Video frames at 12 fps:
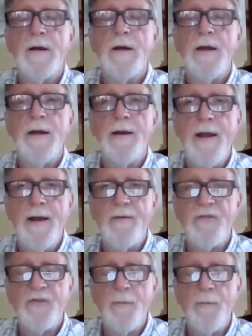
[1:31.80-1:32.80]
and
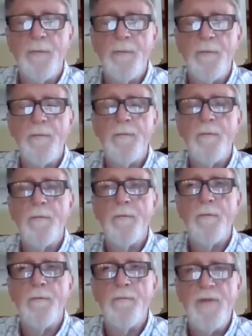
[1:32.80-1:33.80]
have some
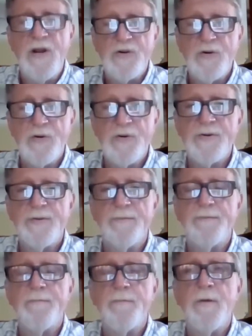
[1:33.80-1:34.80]
pictures
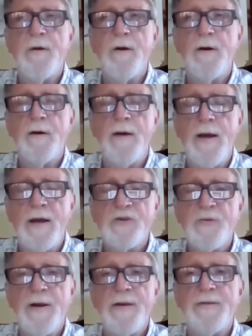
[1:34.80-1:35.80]
and
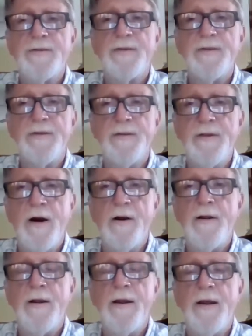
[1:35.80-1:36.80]
x-rays
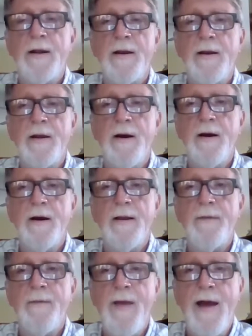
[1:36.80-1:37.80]
done. And
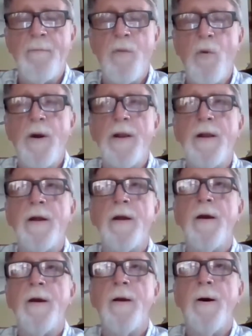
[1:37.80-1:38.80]
at that point,
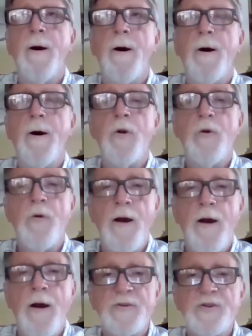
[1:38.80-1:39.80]
a
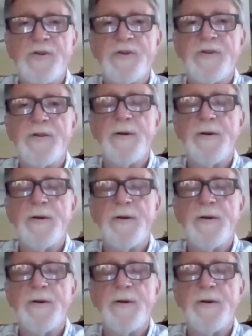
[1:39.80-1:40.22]
neurologist